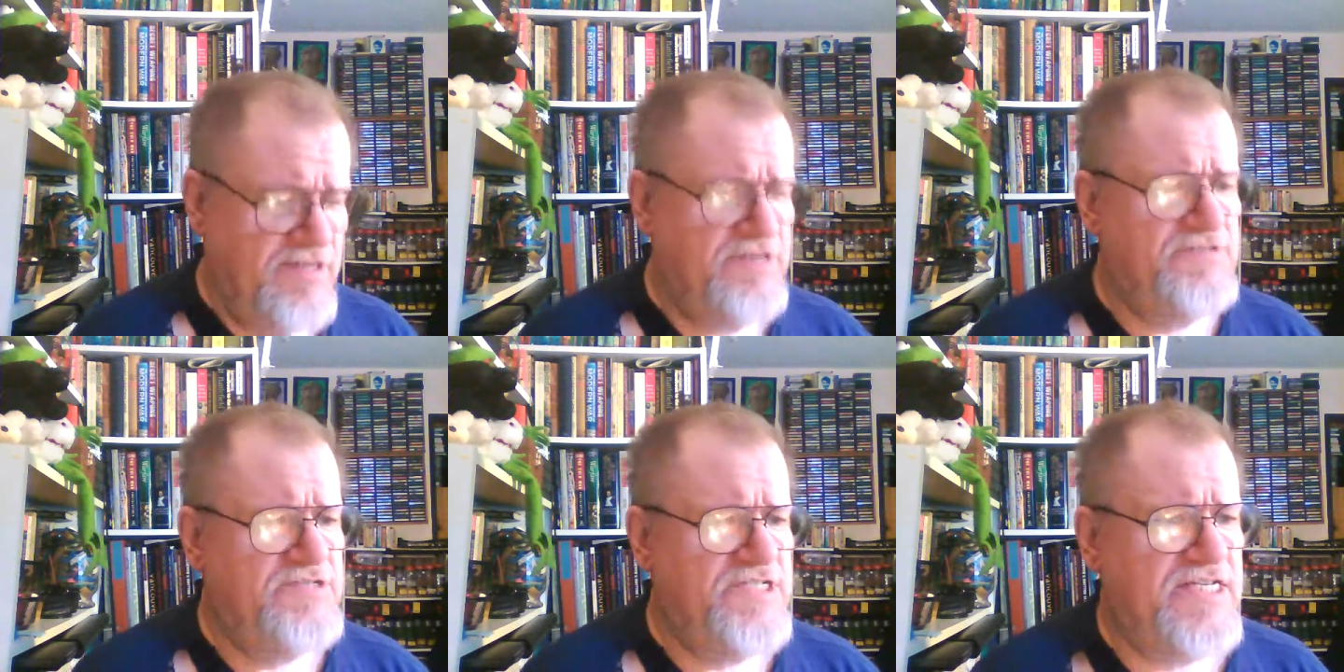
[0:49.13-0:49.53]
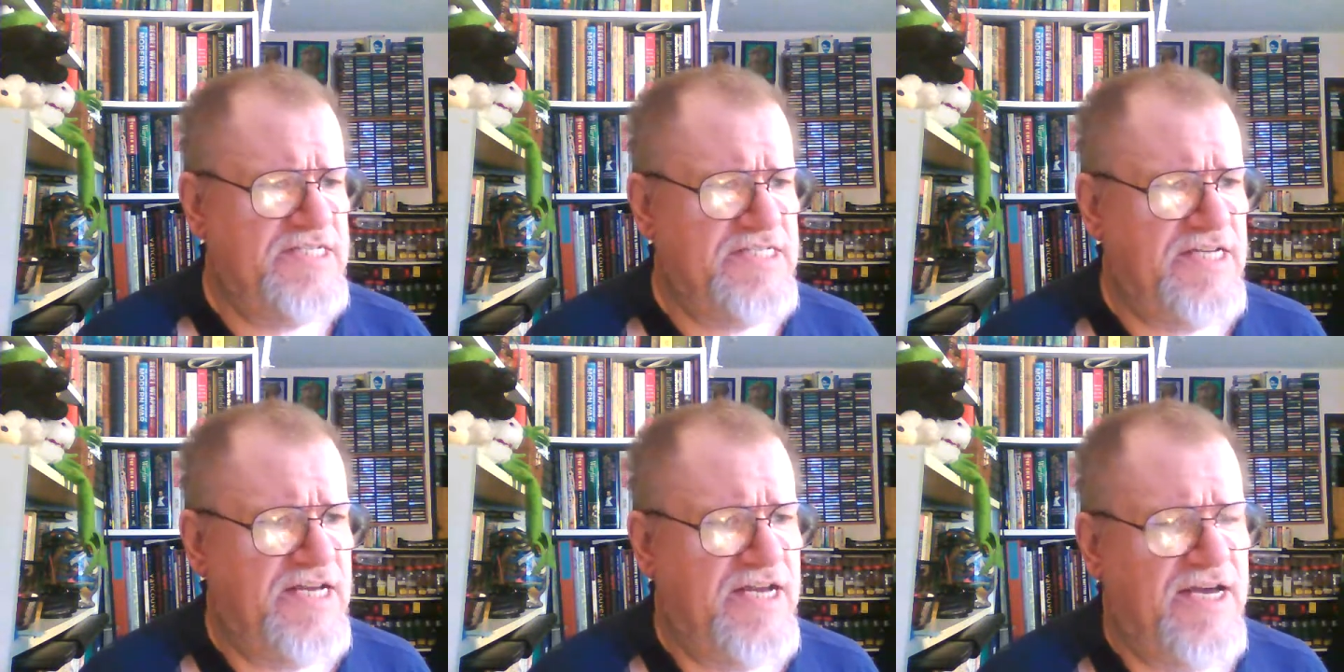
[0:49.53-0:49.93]
loose
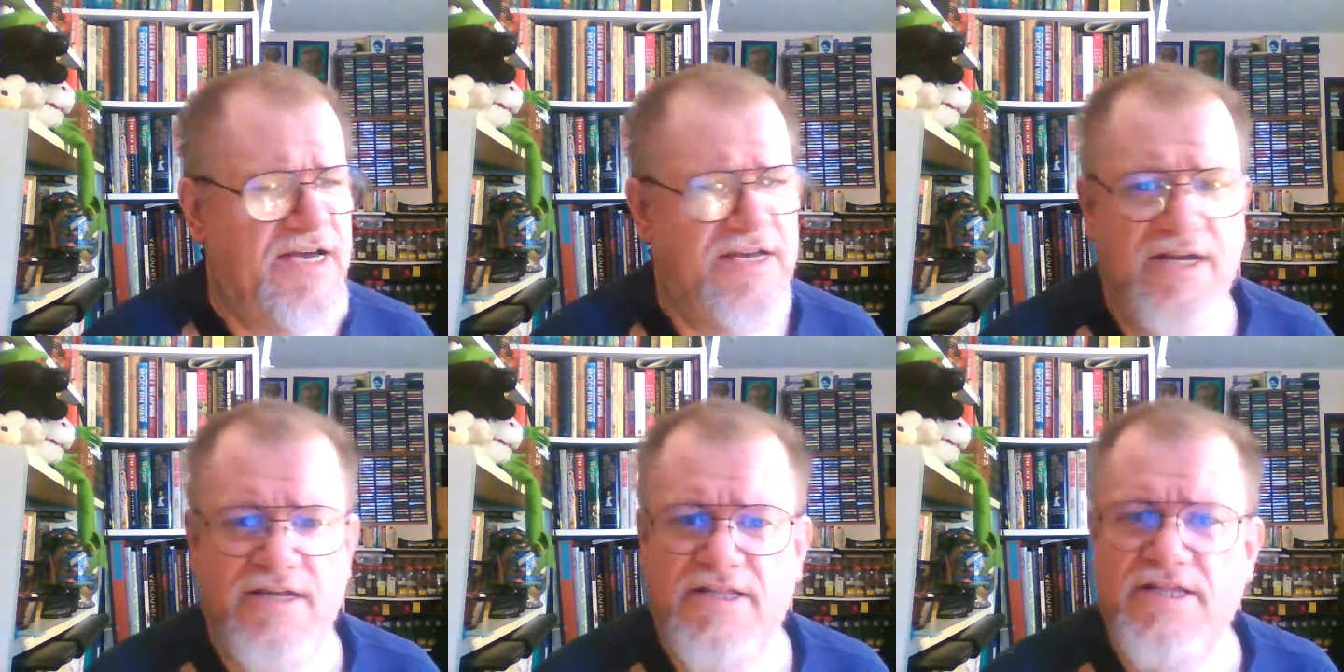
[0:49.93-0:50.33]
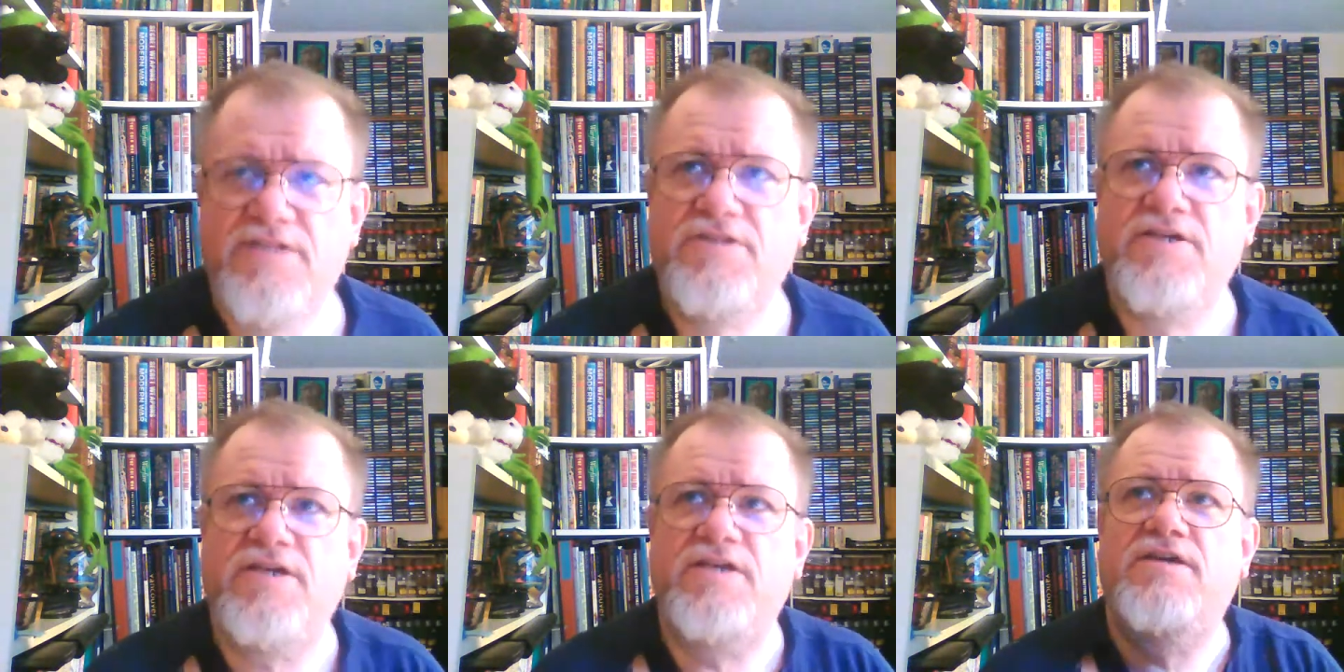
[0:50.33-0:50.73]
teas I had,
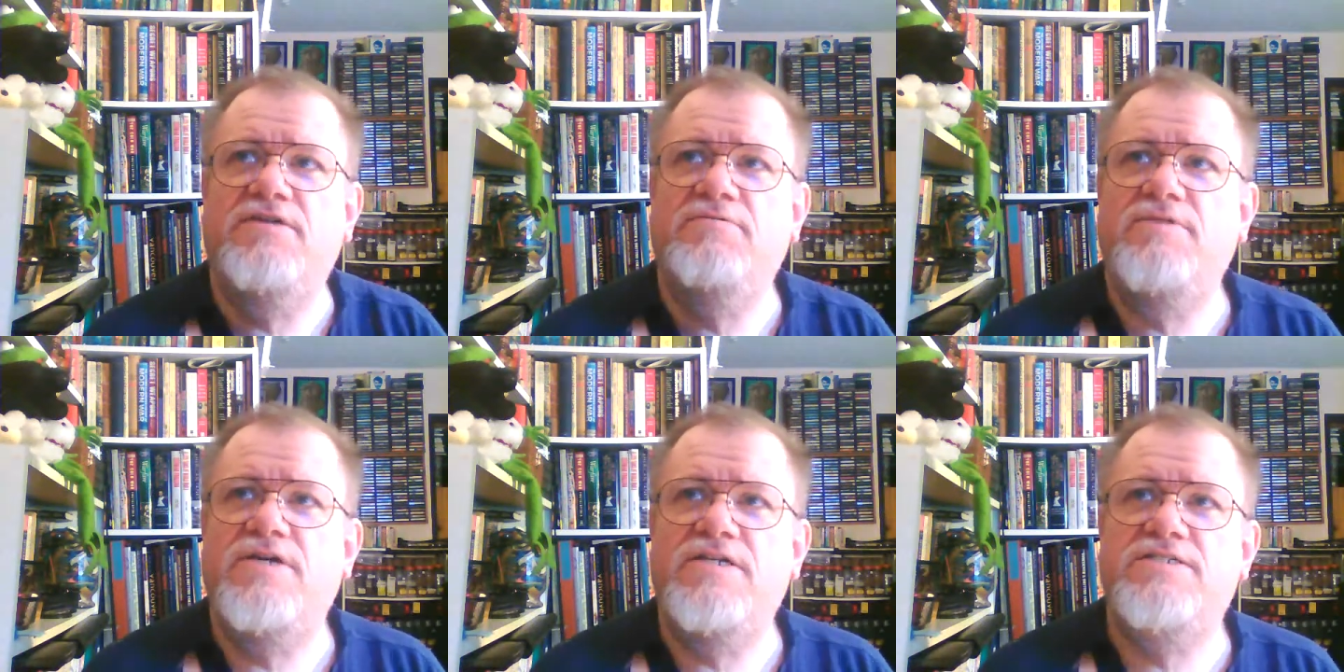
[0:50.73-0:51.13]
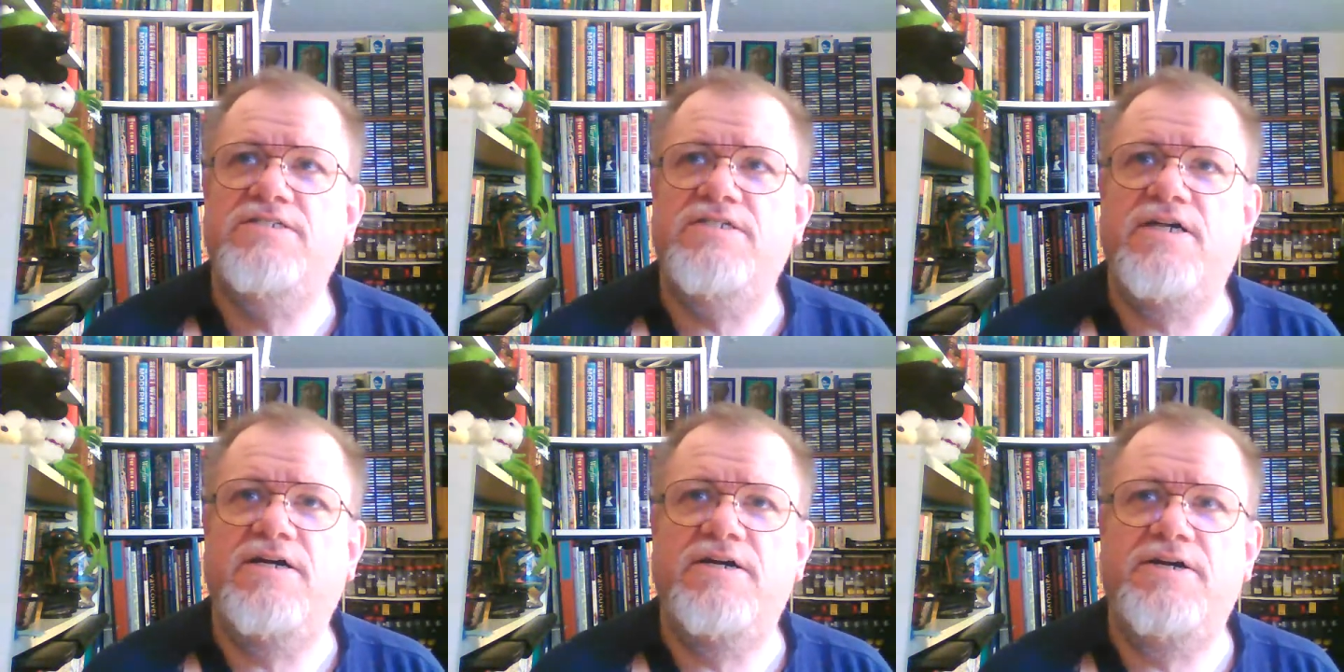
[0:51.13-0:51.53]
let's see, there
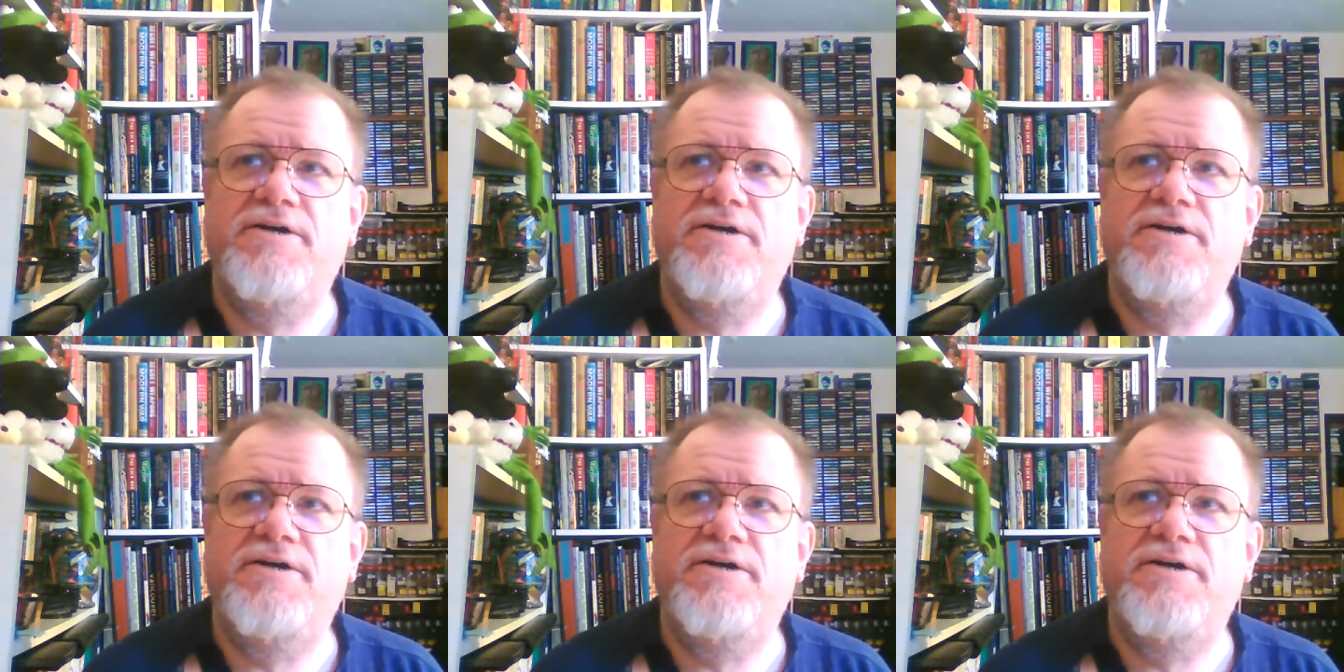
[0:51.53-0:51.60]
was